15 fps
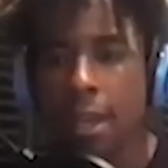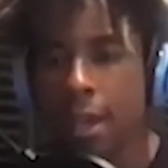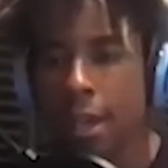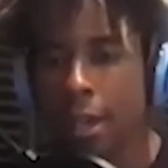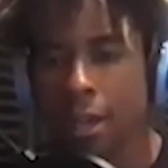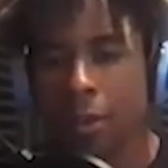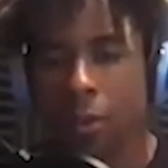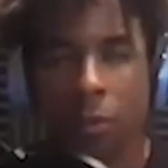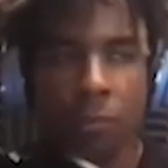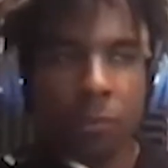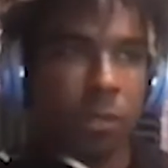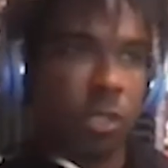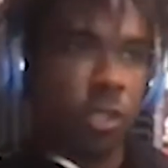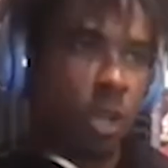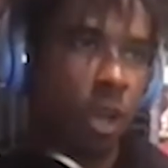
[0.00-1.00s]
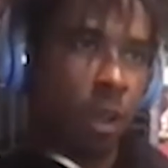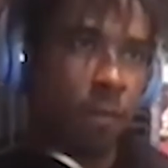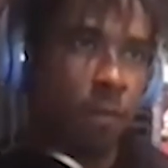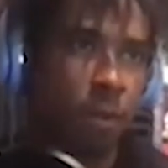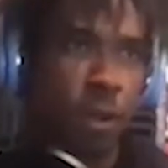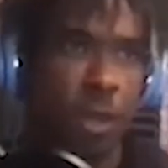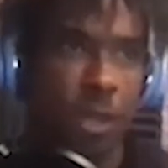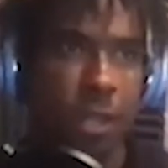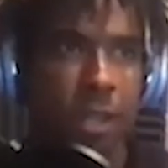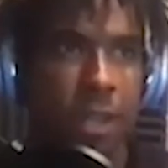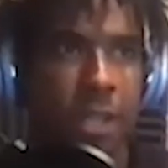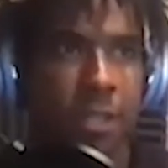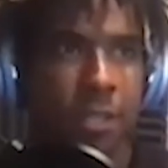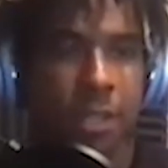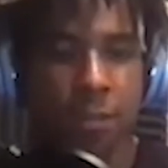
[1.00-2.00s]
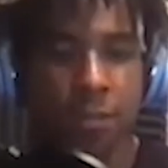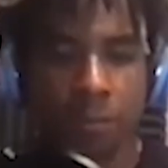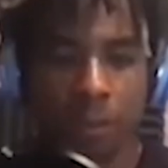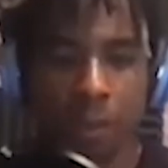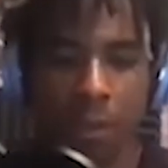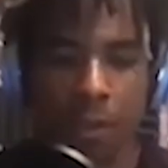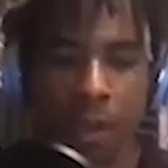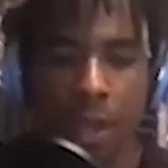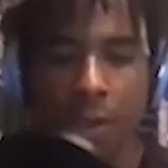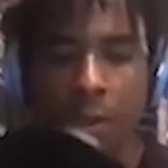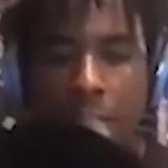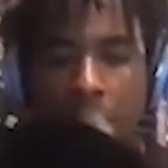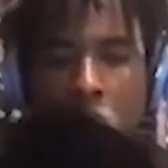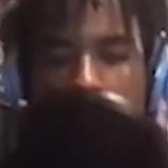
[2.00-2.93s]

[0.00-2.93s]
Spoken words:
Hopefully Jacques Vaughn and the Nets can figure out